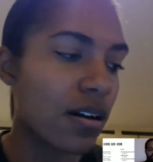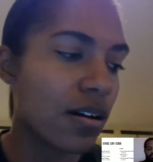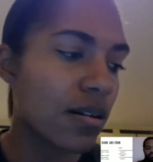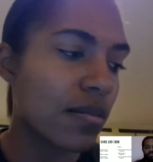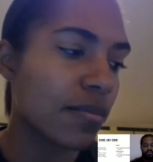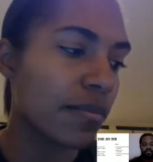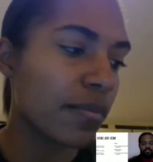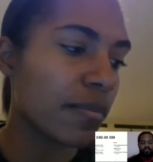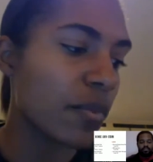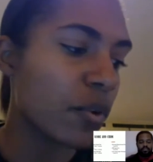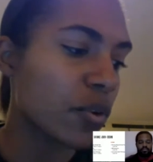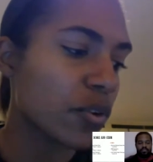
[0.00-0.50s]

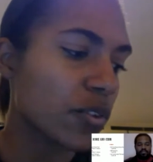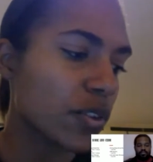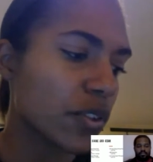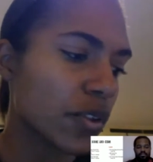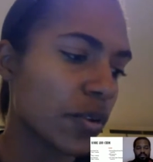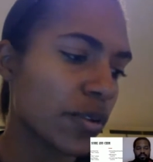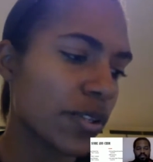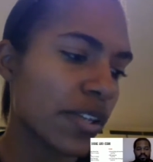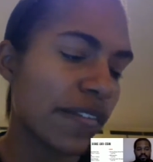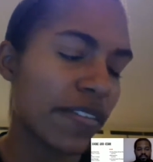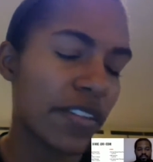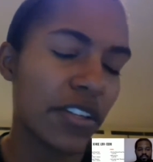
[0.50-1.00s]

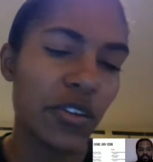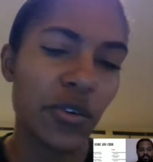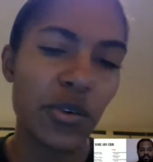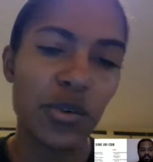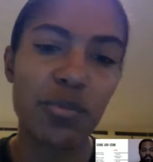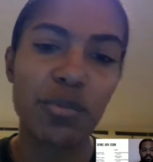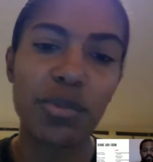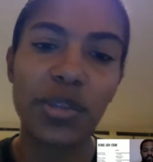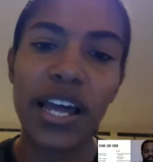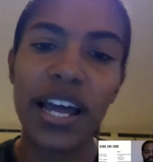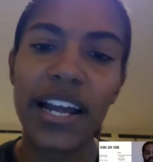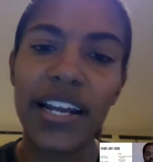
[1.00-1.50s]
Most of those have
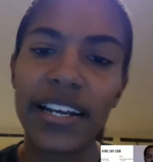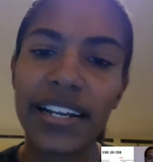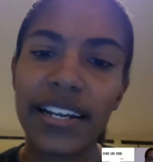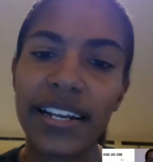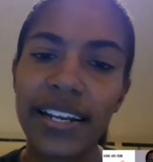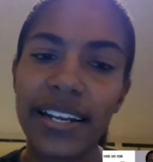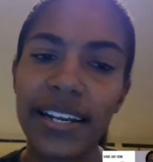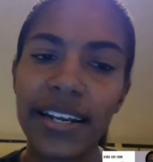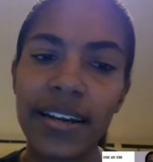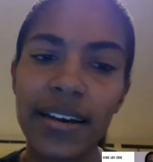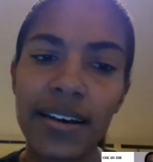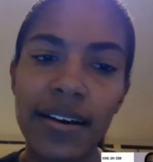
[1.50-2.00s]
to do with
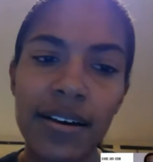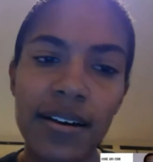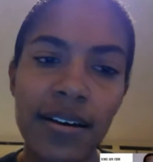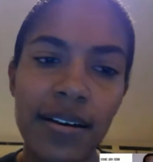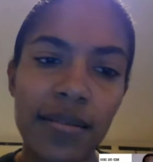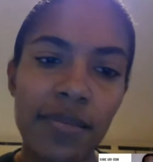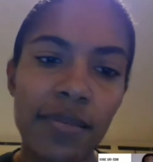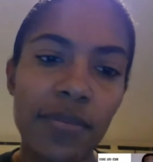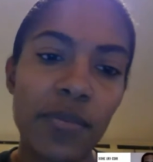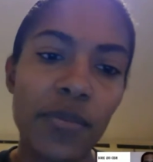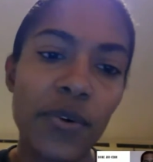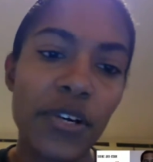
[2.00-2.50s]

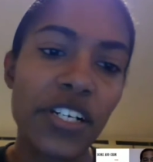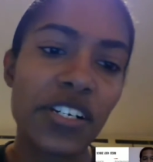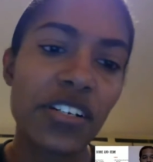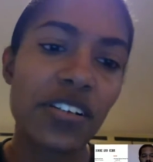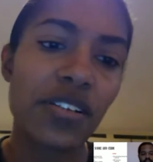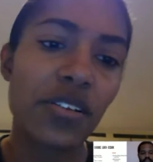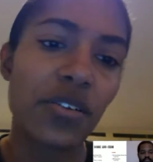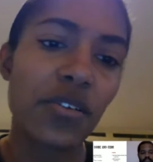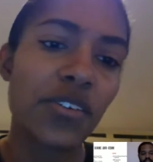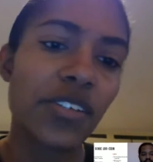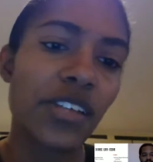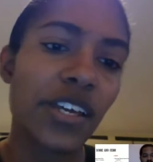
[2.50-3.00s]
blinding,
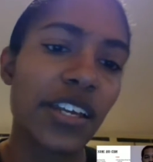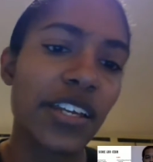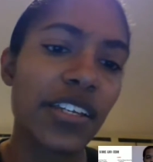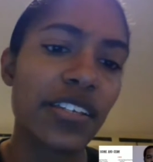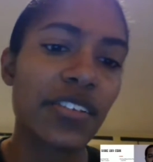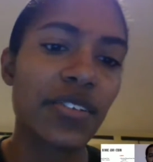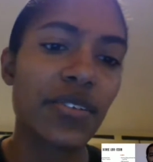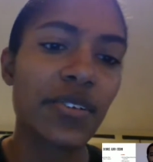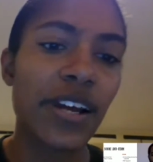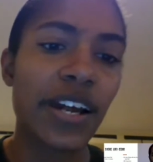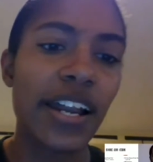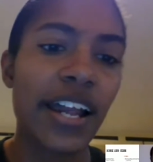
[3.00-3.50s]
which those studies
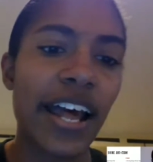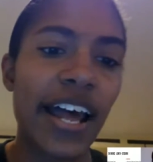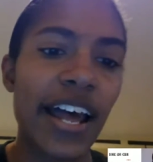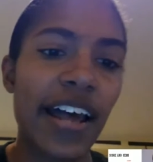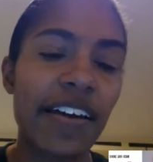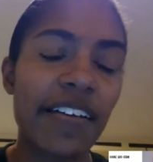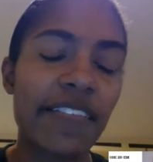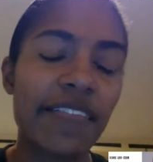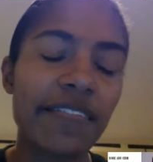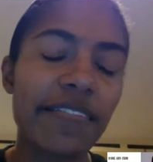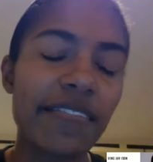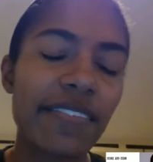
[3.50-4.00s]
do not
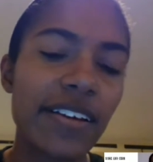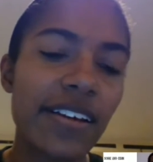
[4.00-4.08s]
have.